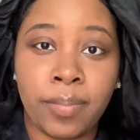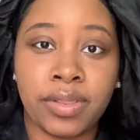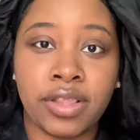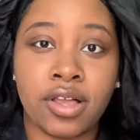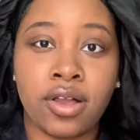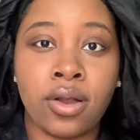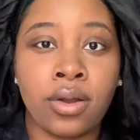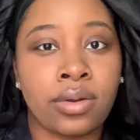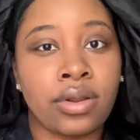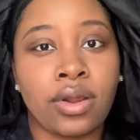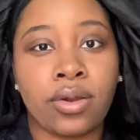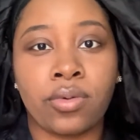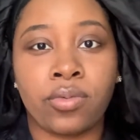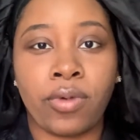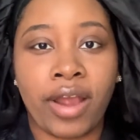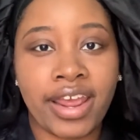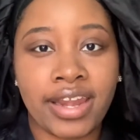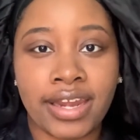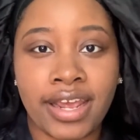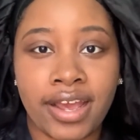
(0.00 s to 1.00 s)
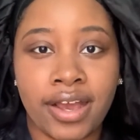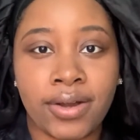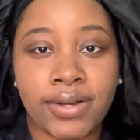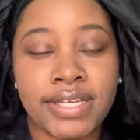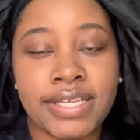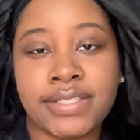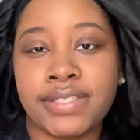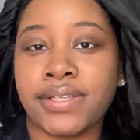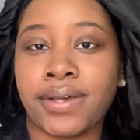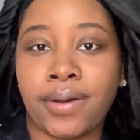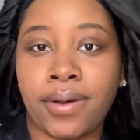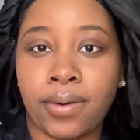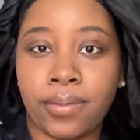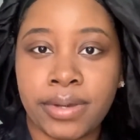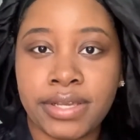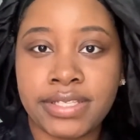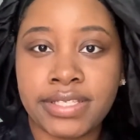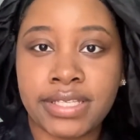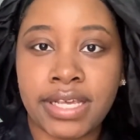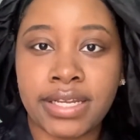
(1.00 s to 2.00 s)
upload. Right now it's
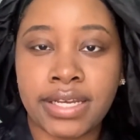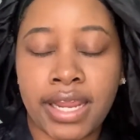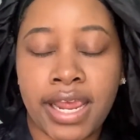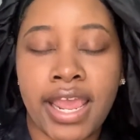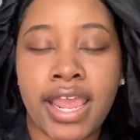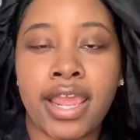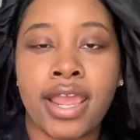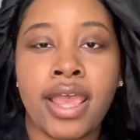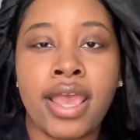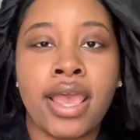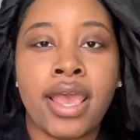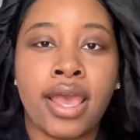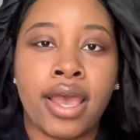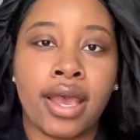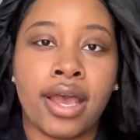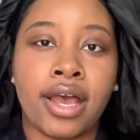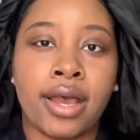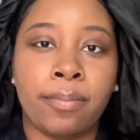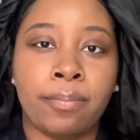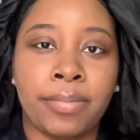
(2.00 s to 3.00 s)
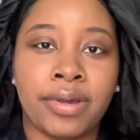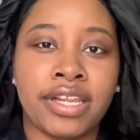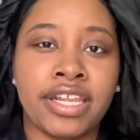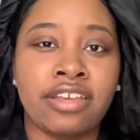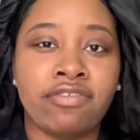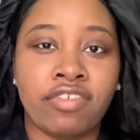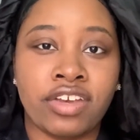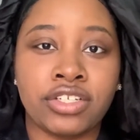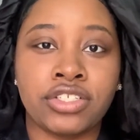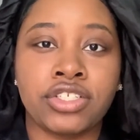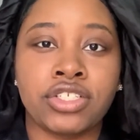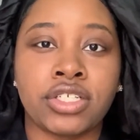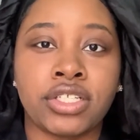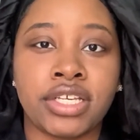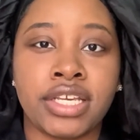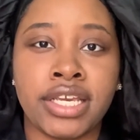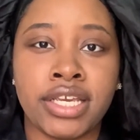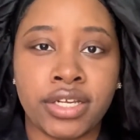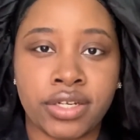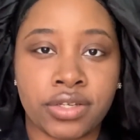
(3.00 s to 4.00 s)
always Sunday, but
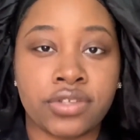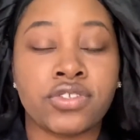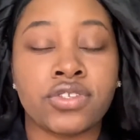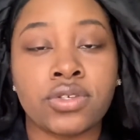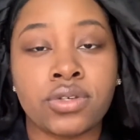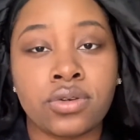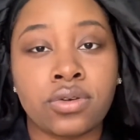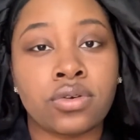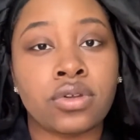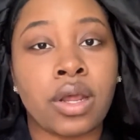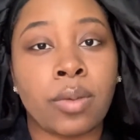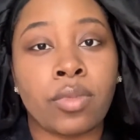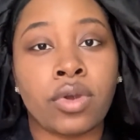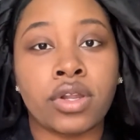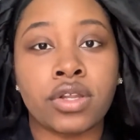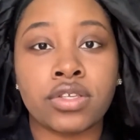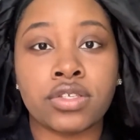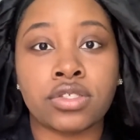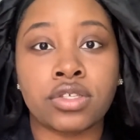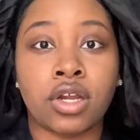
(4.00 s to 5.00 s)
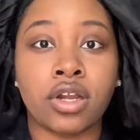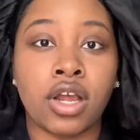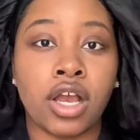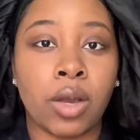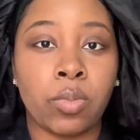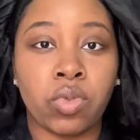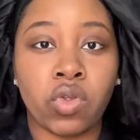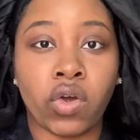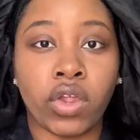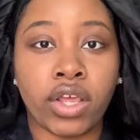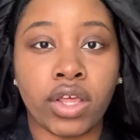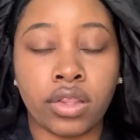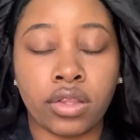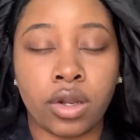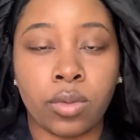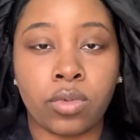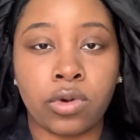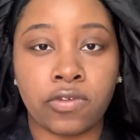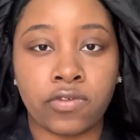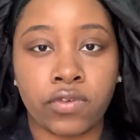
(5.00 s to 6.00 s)
eventually here soon I'm gonna start uploading a
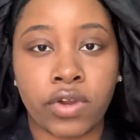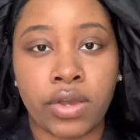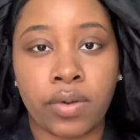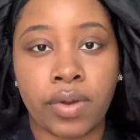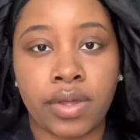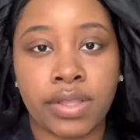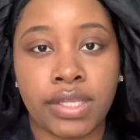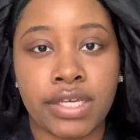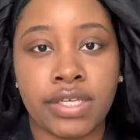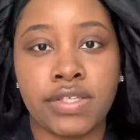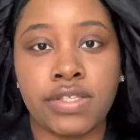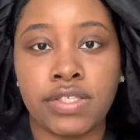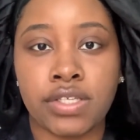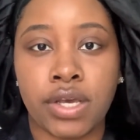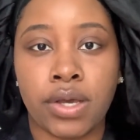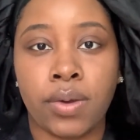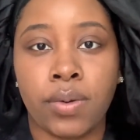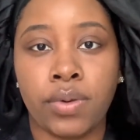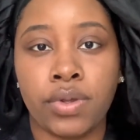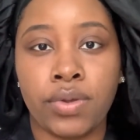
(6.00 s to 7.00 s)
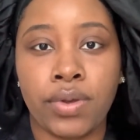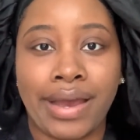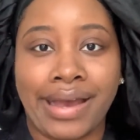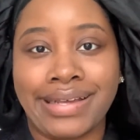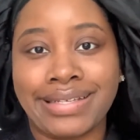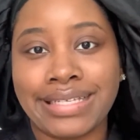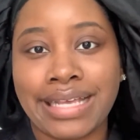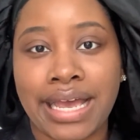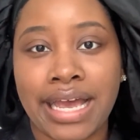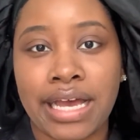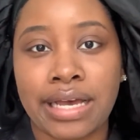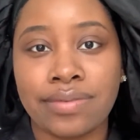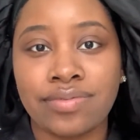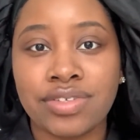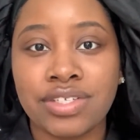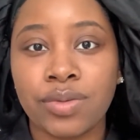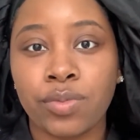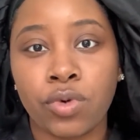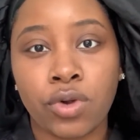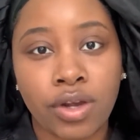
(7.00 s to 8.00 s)
little more frequently so you guys have
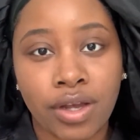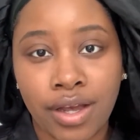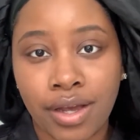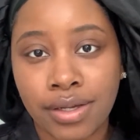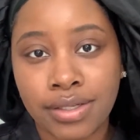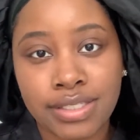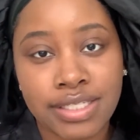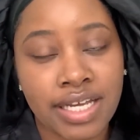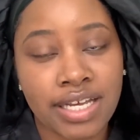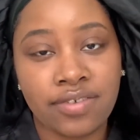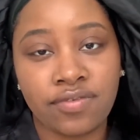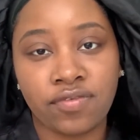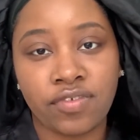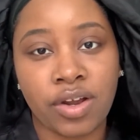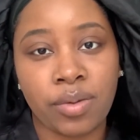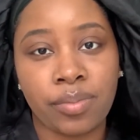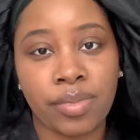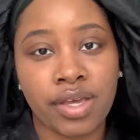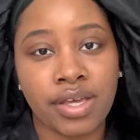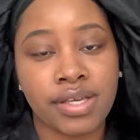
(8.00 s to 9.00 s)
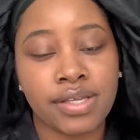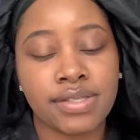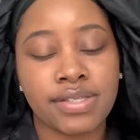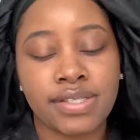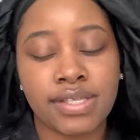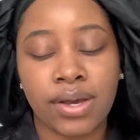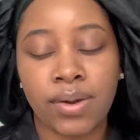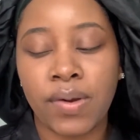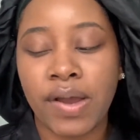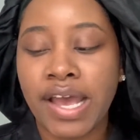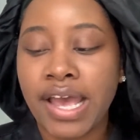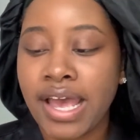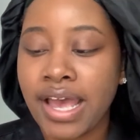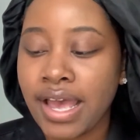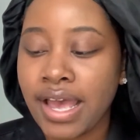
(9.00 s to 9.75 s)
some more content from me. So